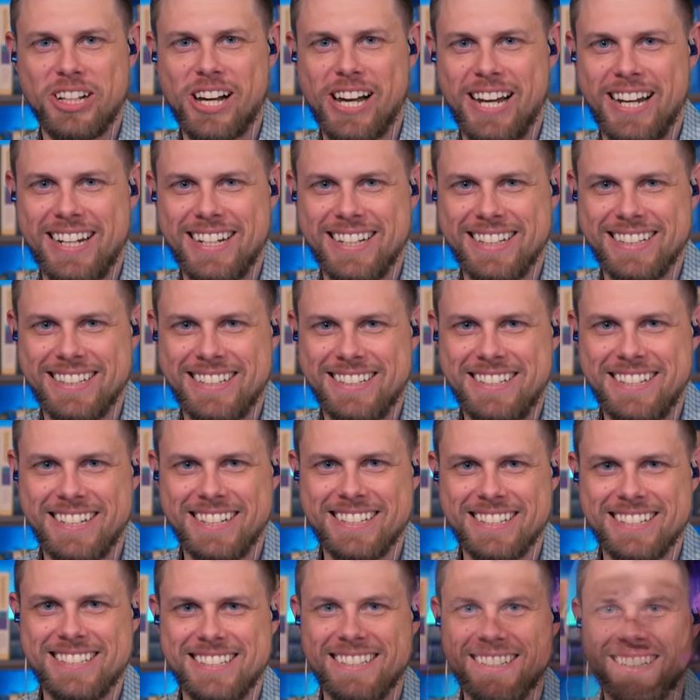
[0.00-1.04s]
like
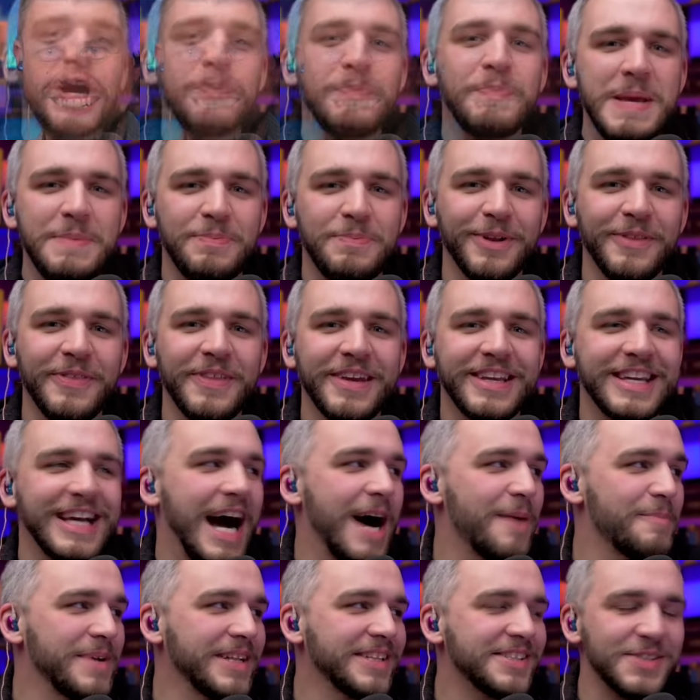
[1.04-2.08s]
there are people in the
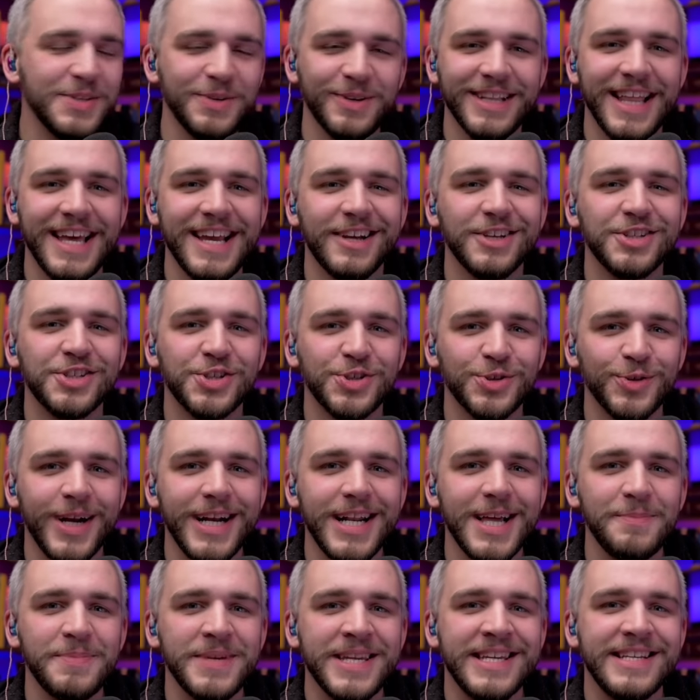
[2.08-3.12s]
comments who are like straight
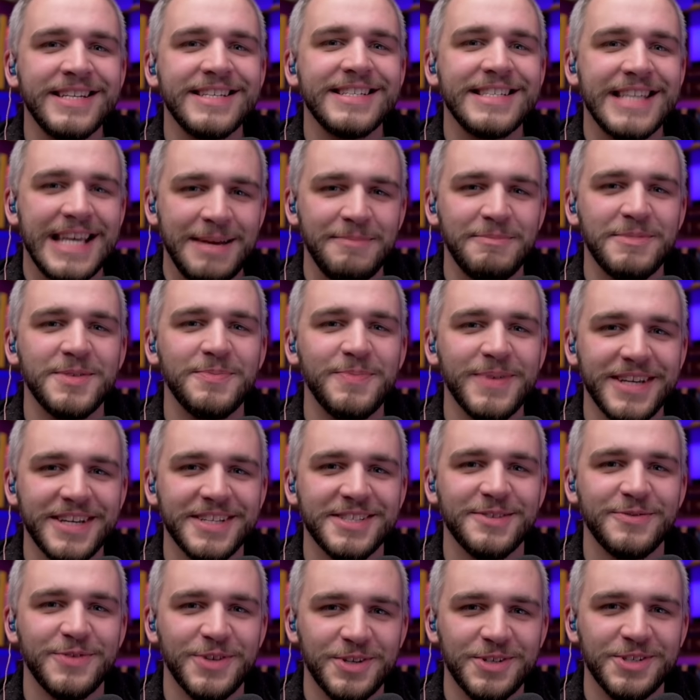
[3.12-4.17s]
up condemned because of
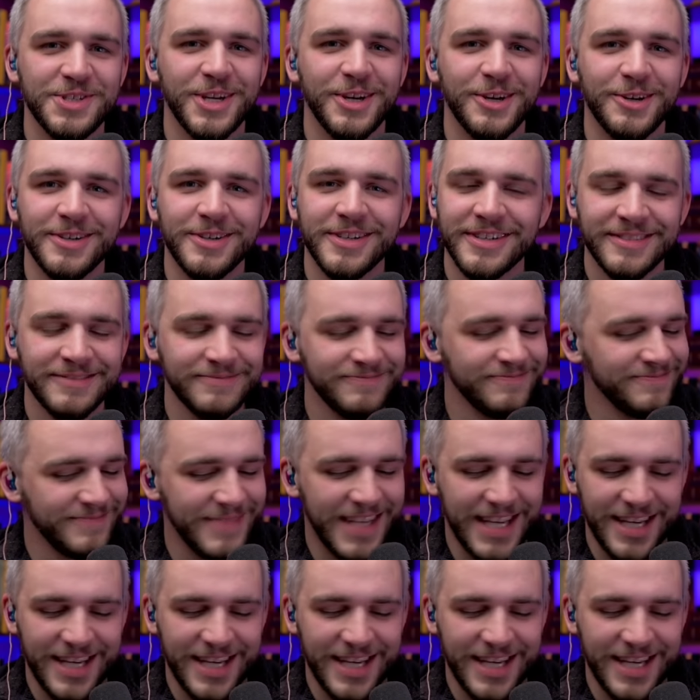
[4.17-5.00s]
your joke. How